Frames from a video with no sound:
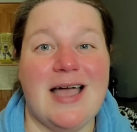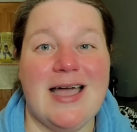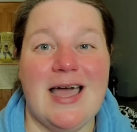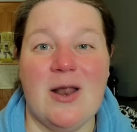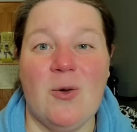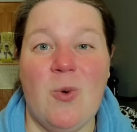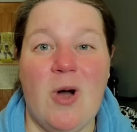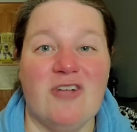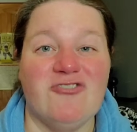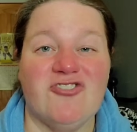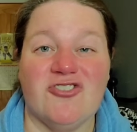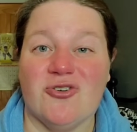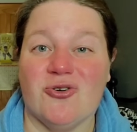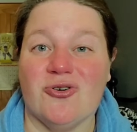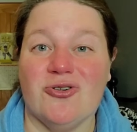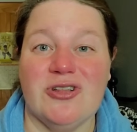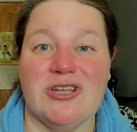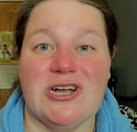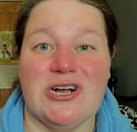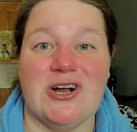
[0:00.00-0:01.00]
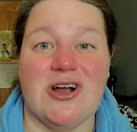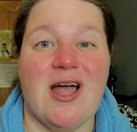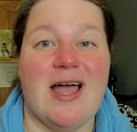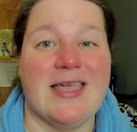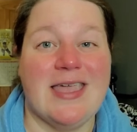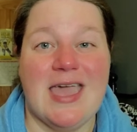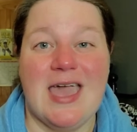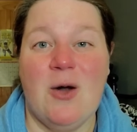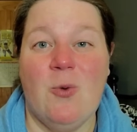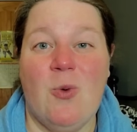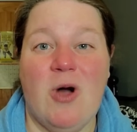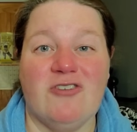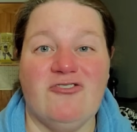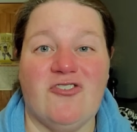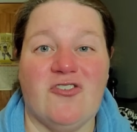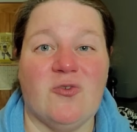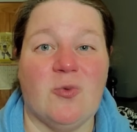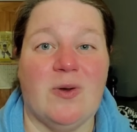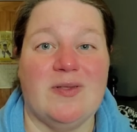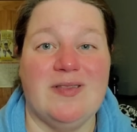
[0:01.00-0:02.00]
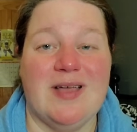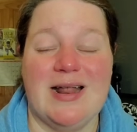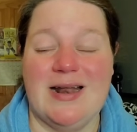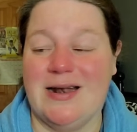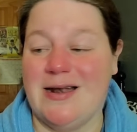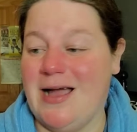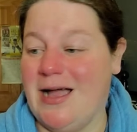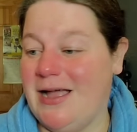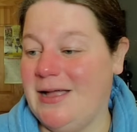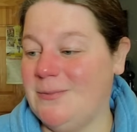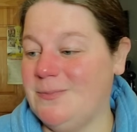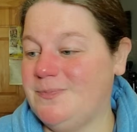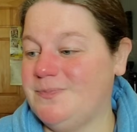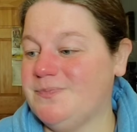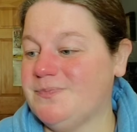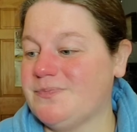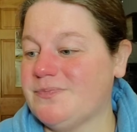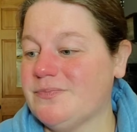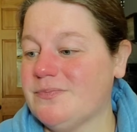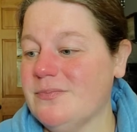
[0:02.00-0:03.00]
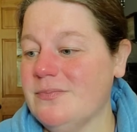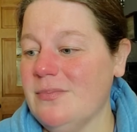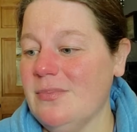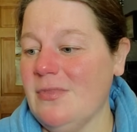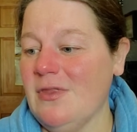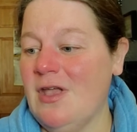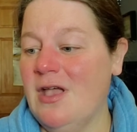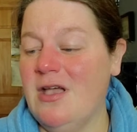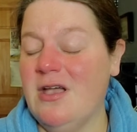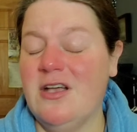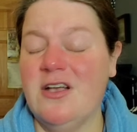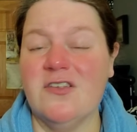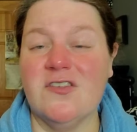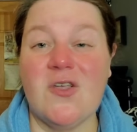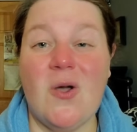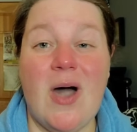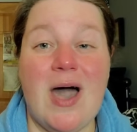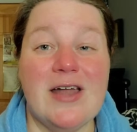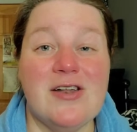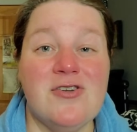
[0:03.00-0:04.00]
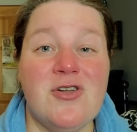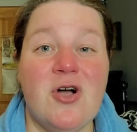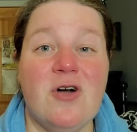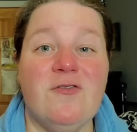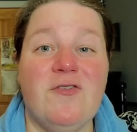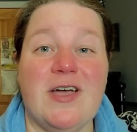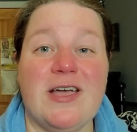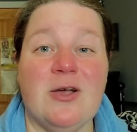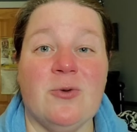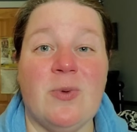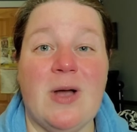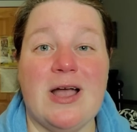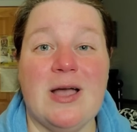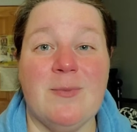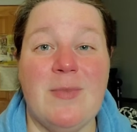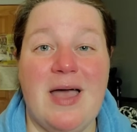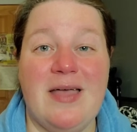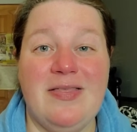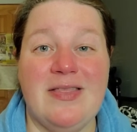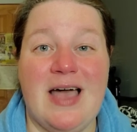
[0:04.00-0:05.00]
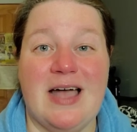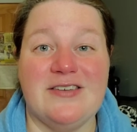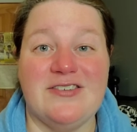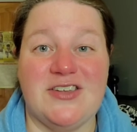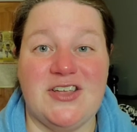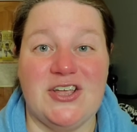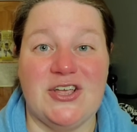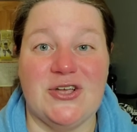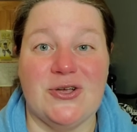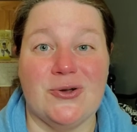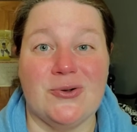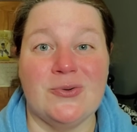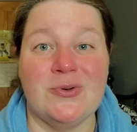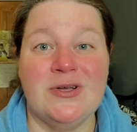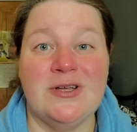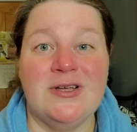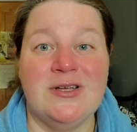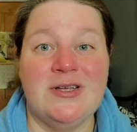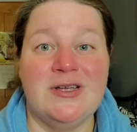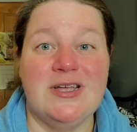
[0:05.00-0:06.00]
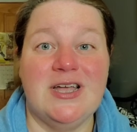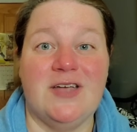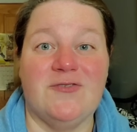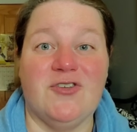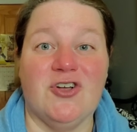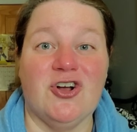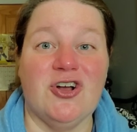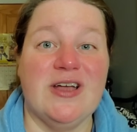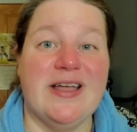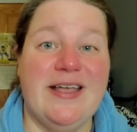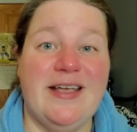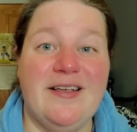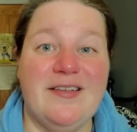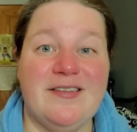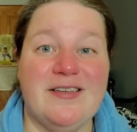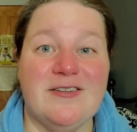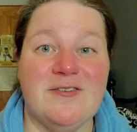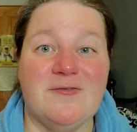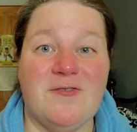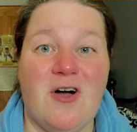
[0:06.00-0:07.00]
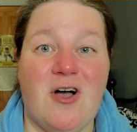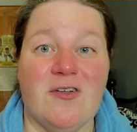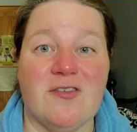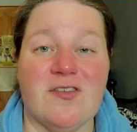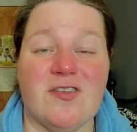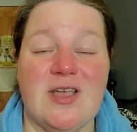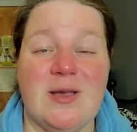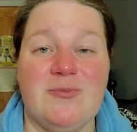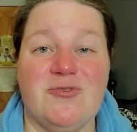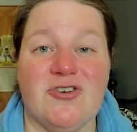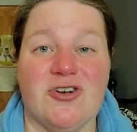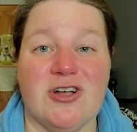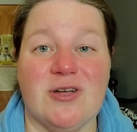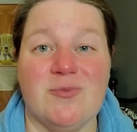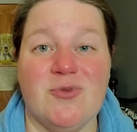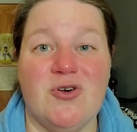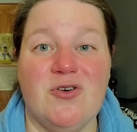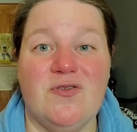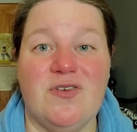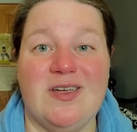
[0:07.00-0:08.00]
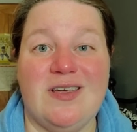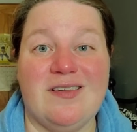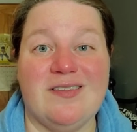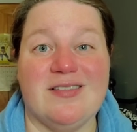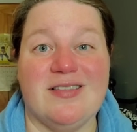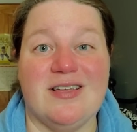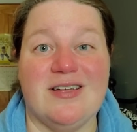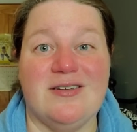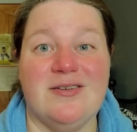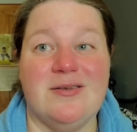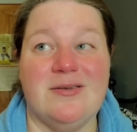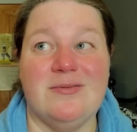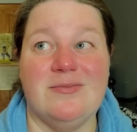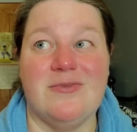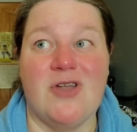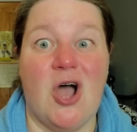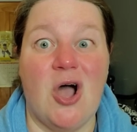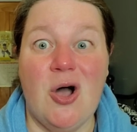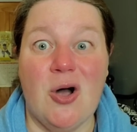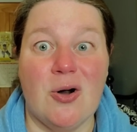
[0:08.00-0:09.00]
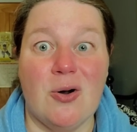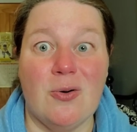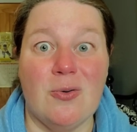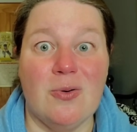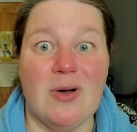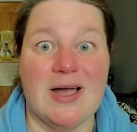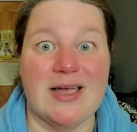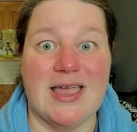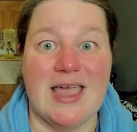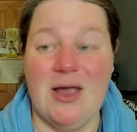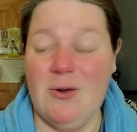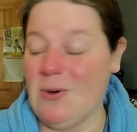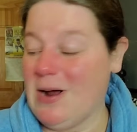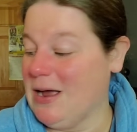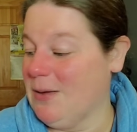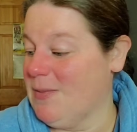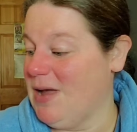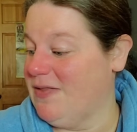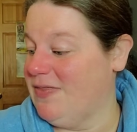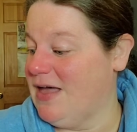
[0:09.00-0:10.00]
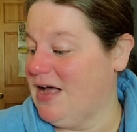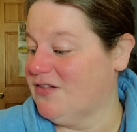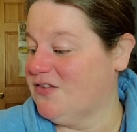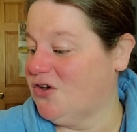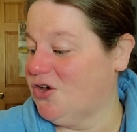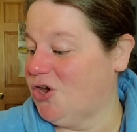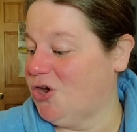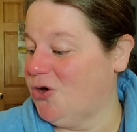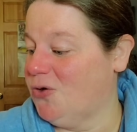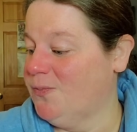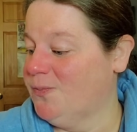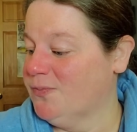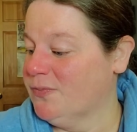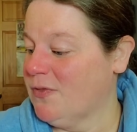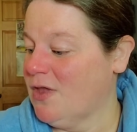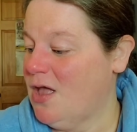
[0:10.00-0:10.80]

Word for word: I got to watch it earlier. I can't watch this one late at night. So I don't know if I can recommend that to you. If you're easy to fall asleep during movies, then no, I can't recommend that to you.